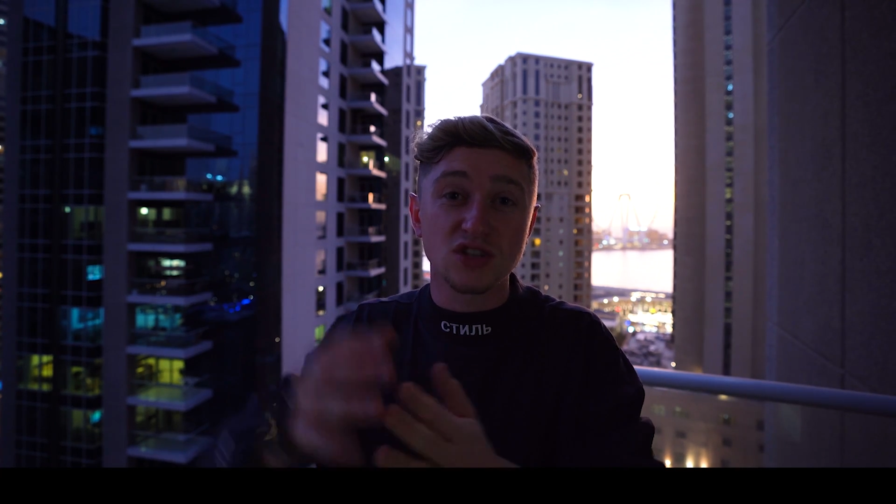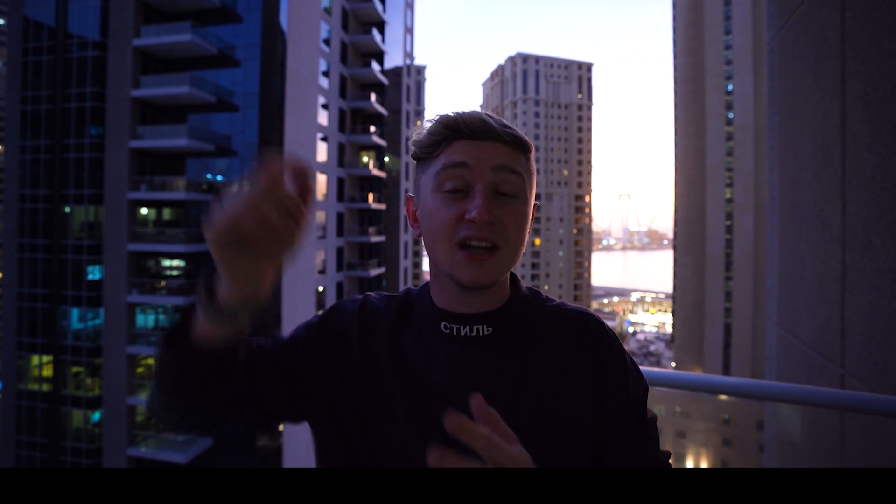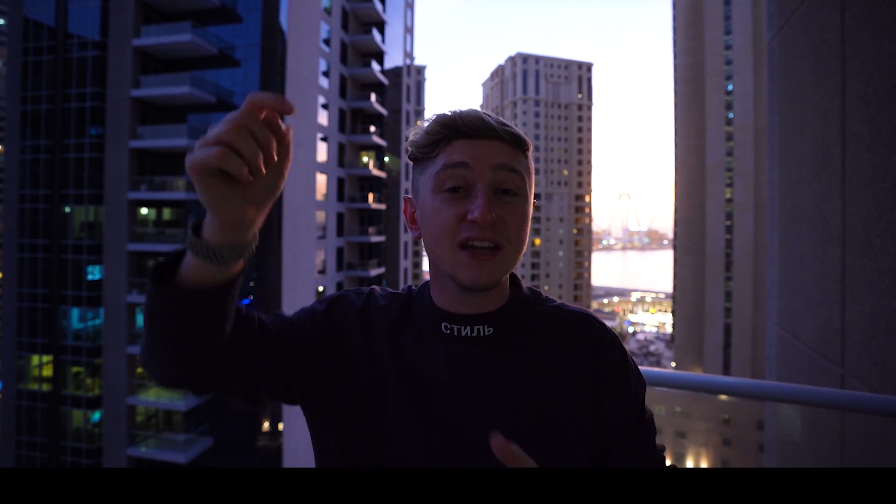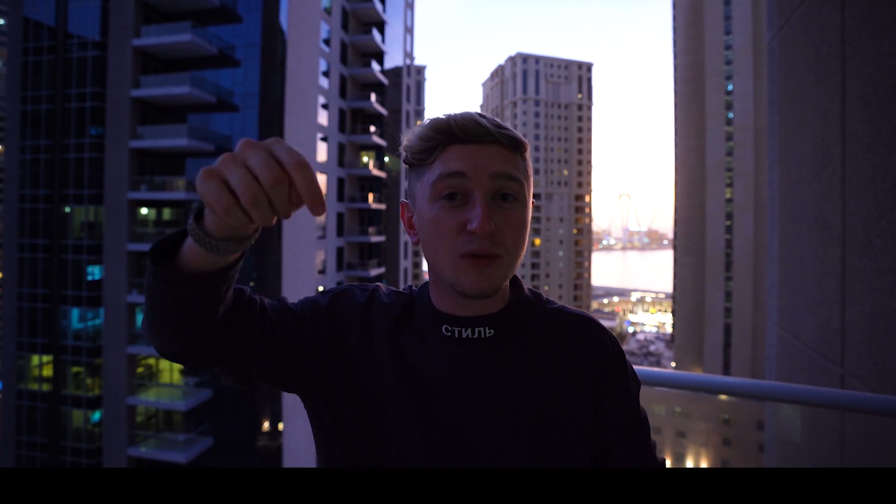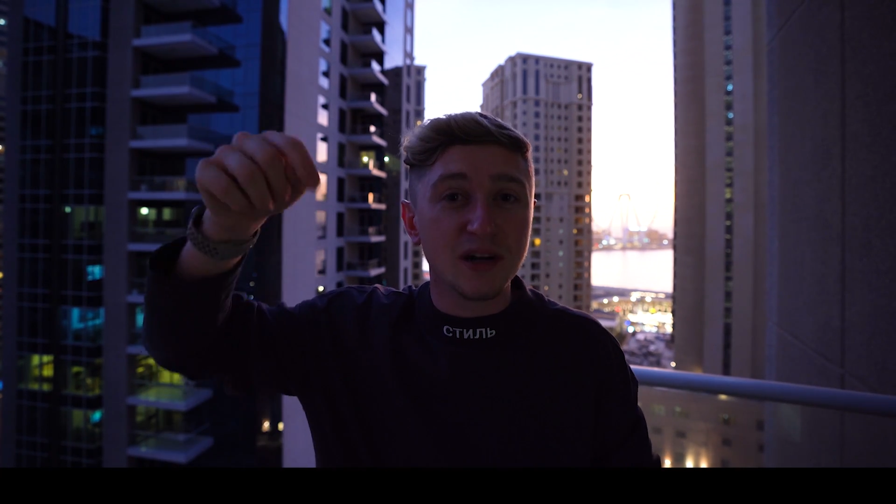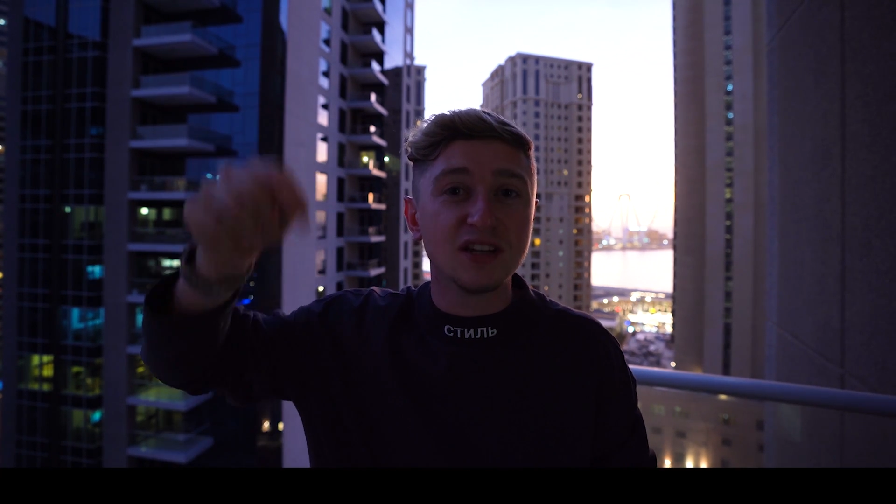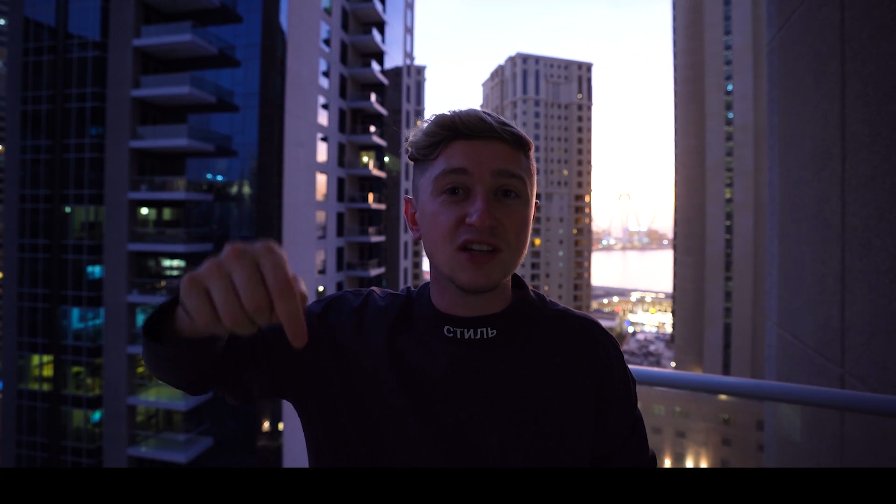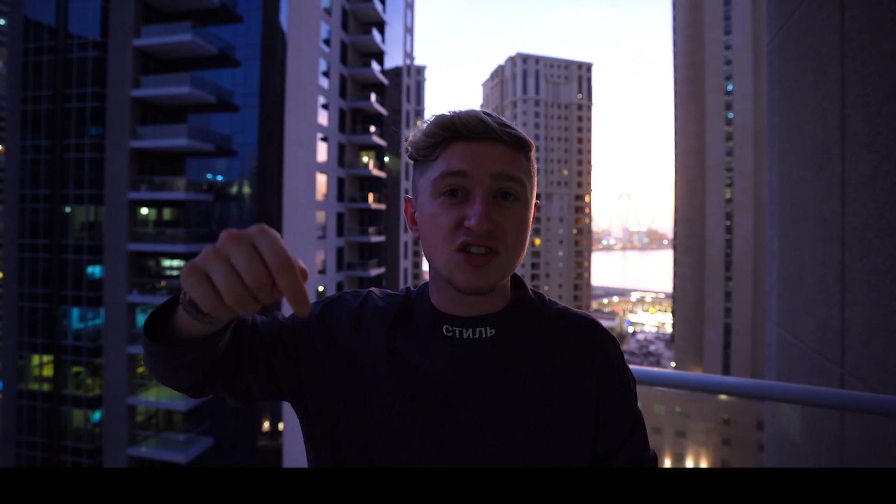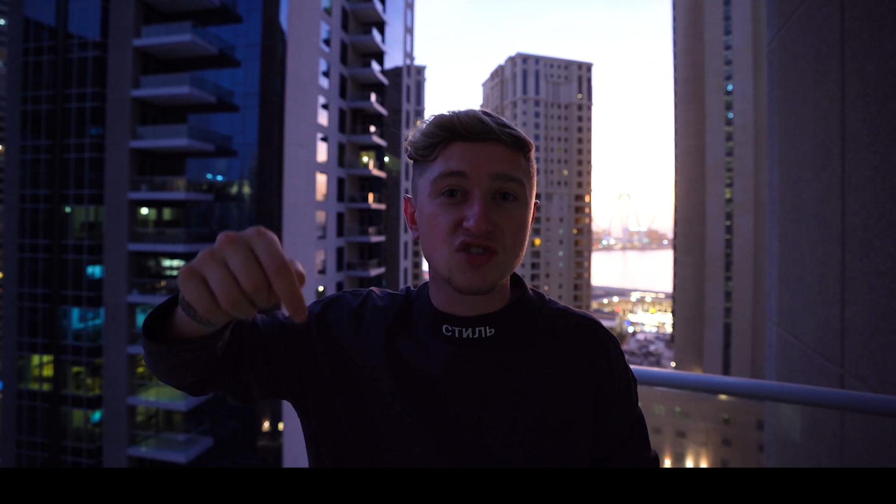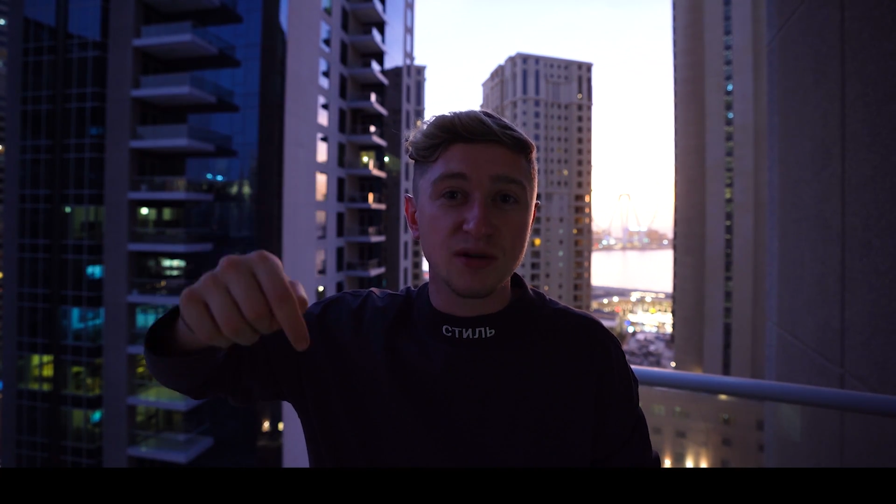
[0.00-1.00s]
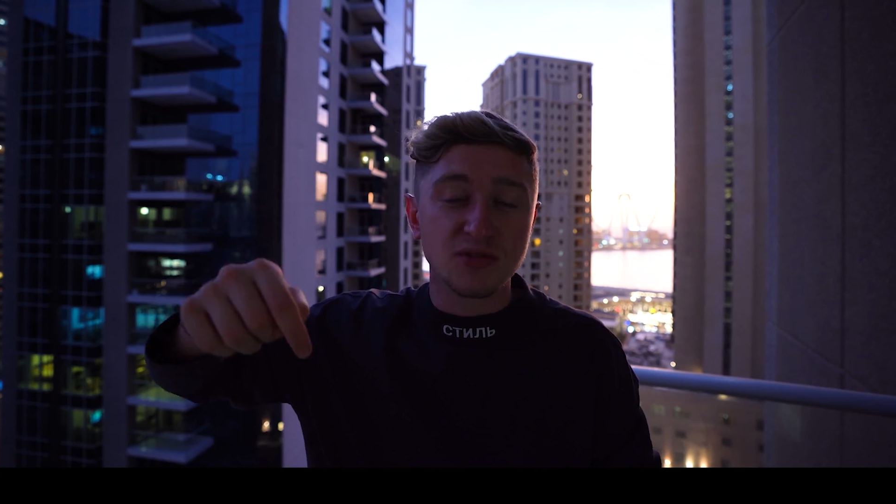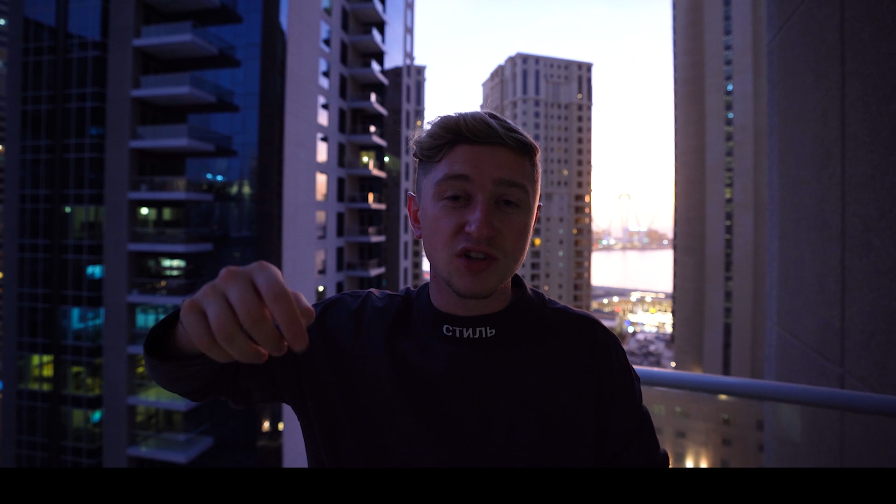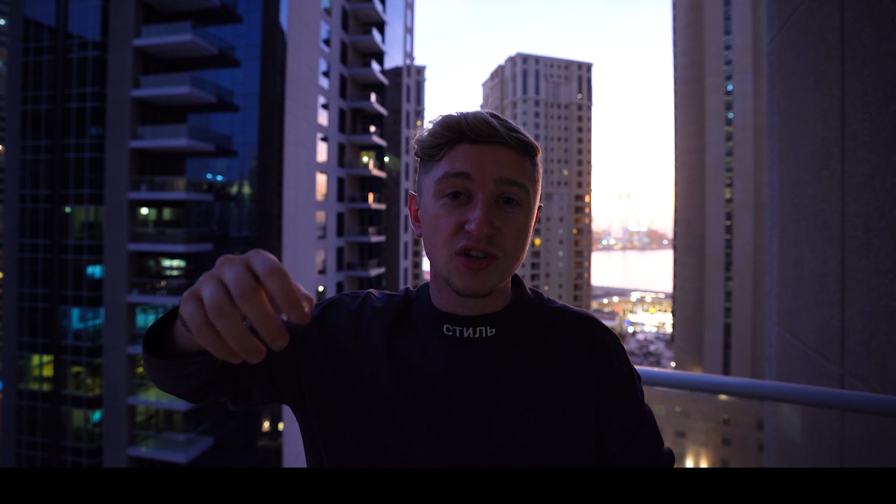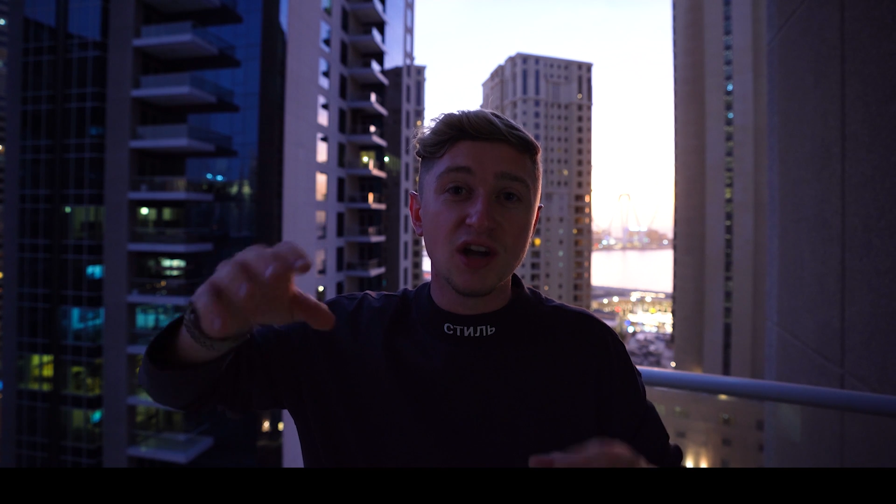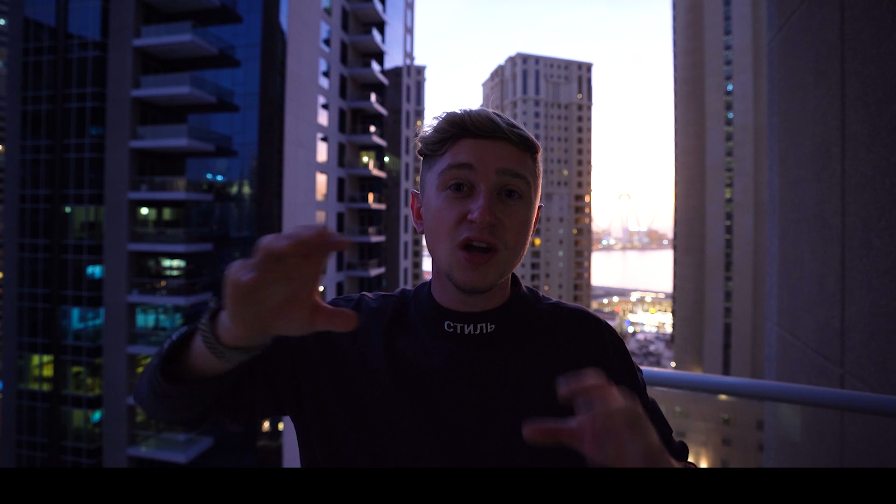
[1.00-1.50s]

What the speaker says: I'll leave one in the description,